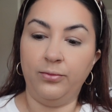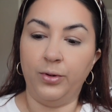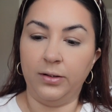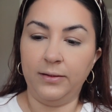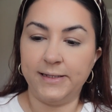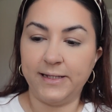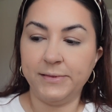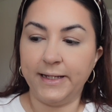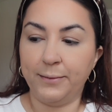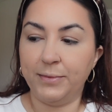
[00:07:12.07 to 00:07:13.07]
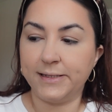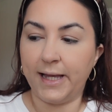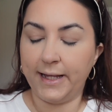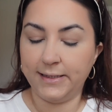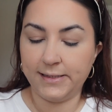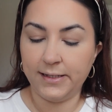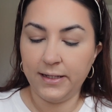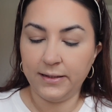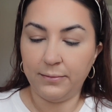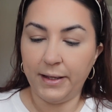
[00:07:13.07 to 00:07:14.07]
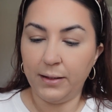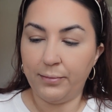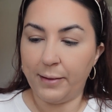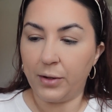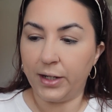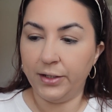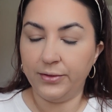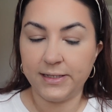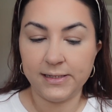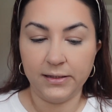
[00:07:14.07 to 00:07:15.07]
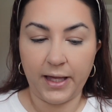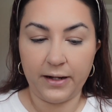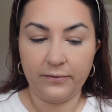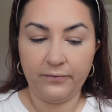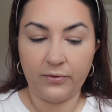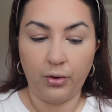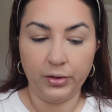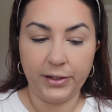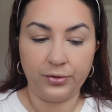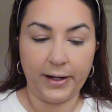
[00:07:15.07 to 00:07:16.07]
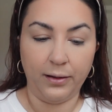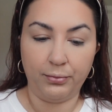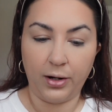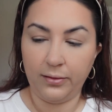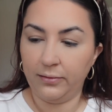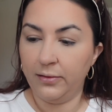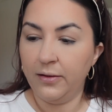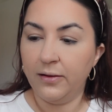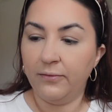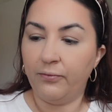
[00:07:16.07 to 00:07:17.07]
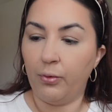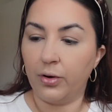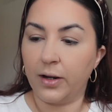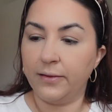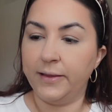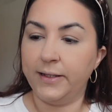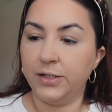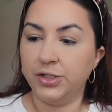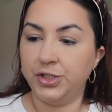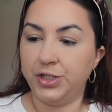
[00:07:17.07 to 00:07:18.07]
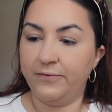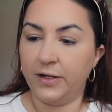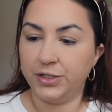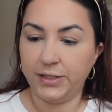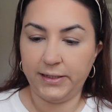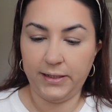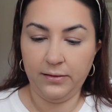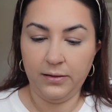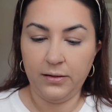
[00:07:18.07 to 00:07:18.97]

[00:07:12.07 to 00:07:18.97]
Well, it seems like besides Makeup by Mario, this is a lot of holy grail for the Givenchy